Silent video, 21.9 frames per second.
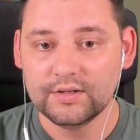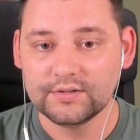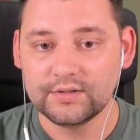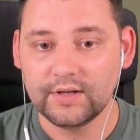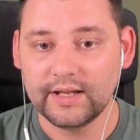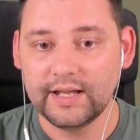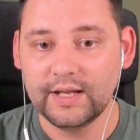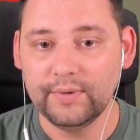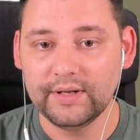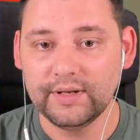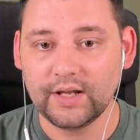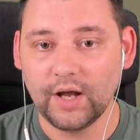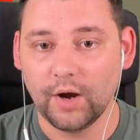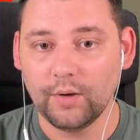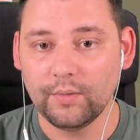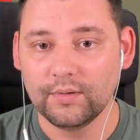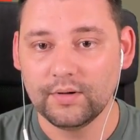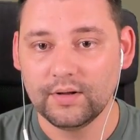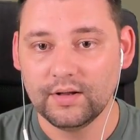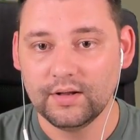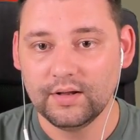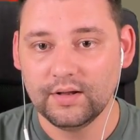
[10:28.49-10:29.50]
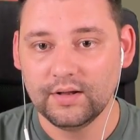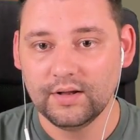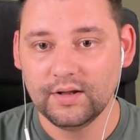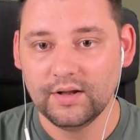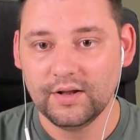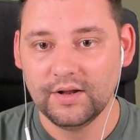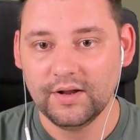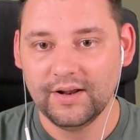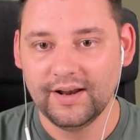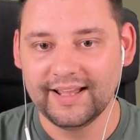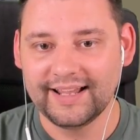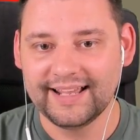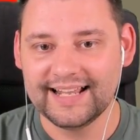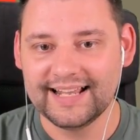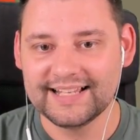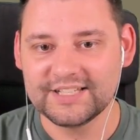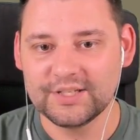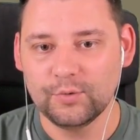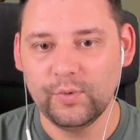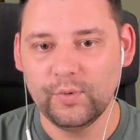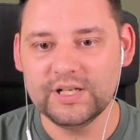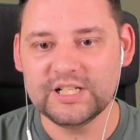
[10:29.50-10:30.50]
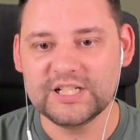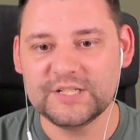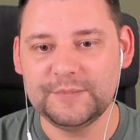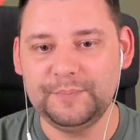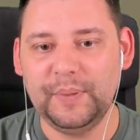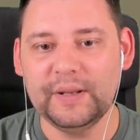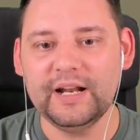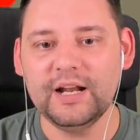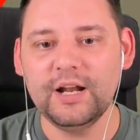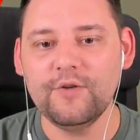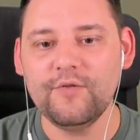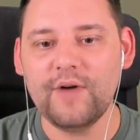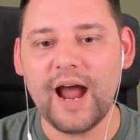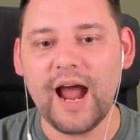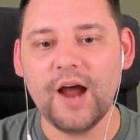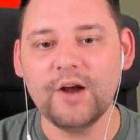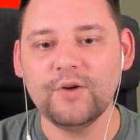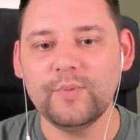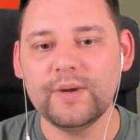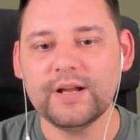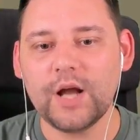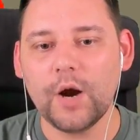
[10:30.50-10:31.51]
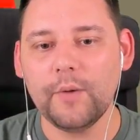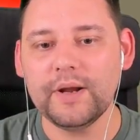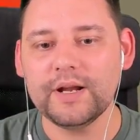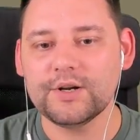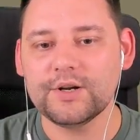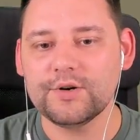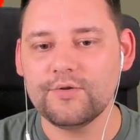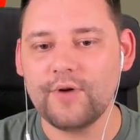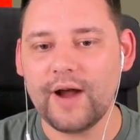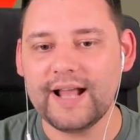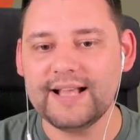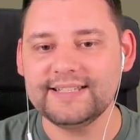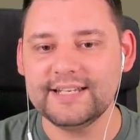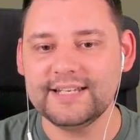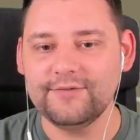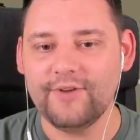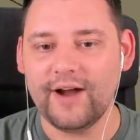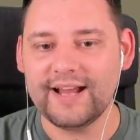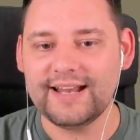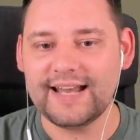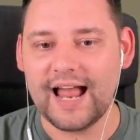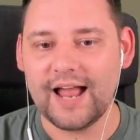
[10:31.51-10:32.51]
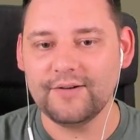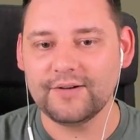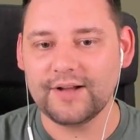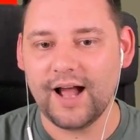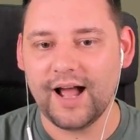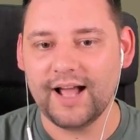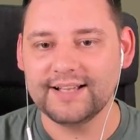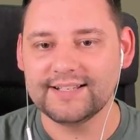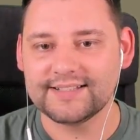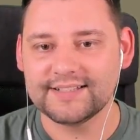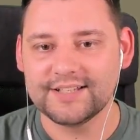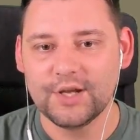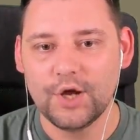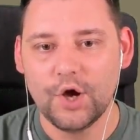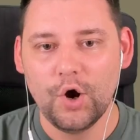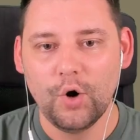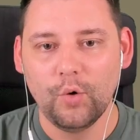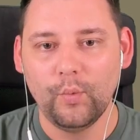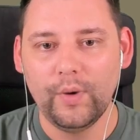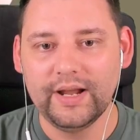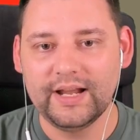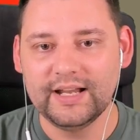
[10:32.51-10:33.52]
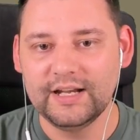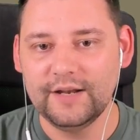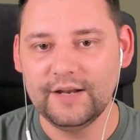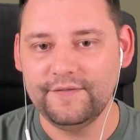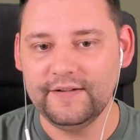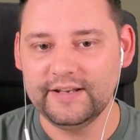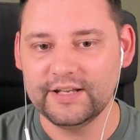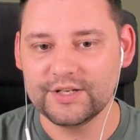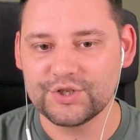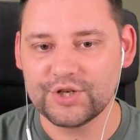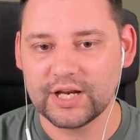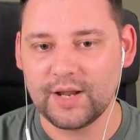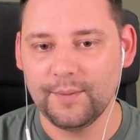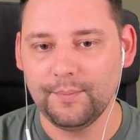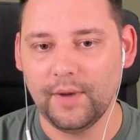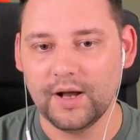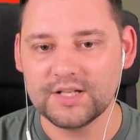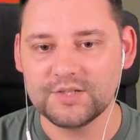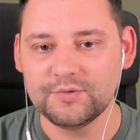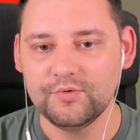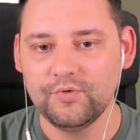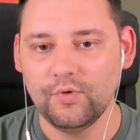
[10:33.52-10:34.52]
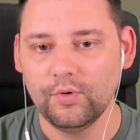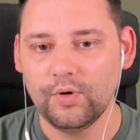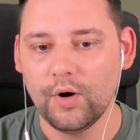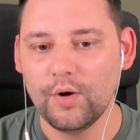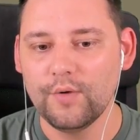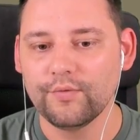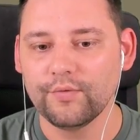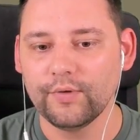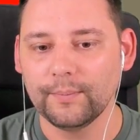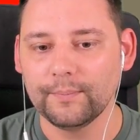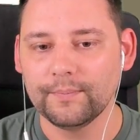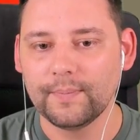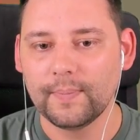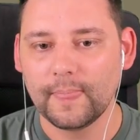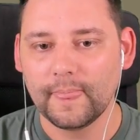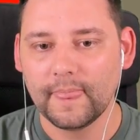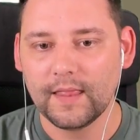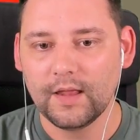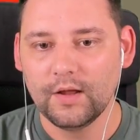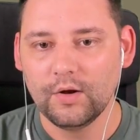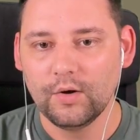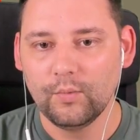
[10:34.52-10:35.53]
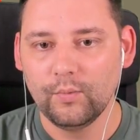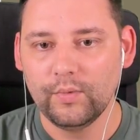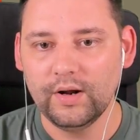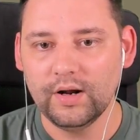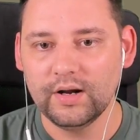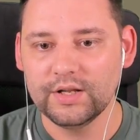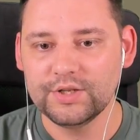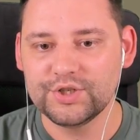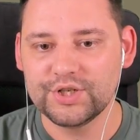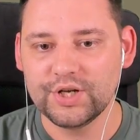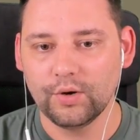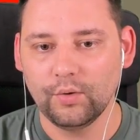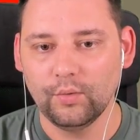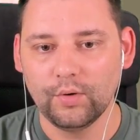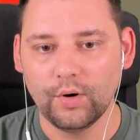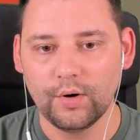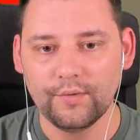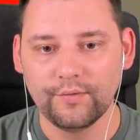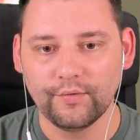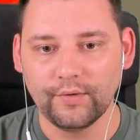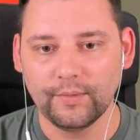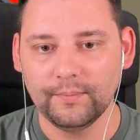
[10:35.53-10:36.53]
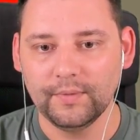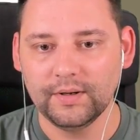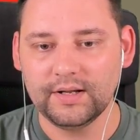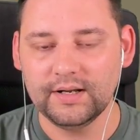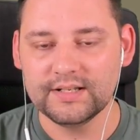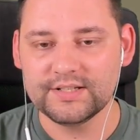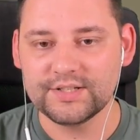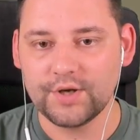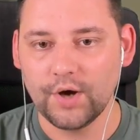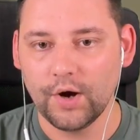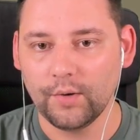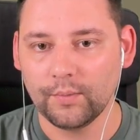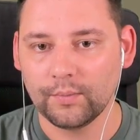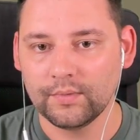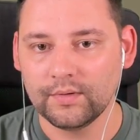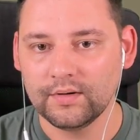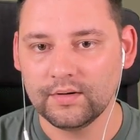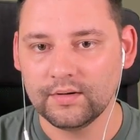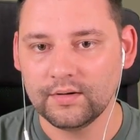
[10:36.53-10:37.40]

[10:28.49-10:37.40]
So here we go. Look at this. We're spinning around. We're going crazy right now, guys. We can defeat this chicken bus. We're all over him. We are legit all over him. Look at us go.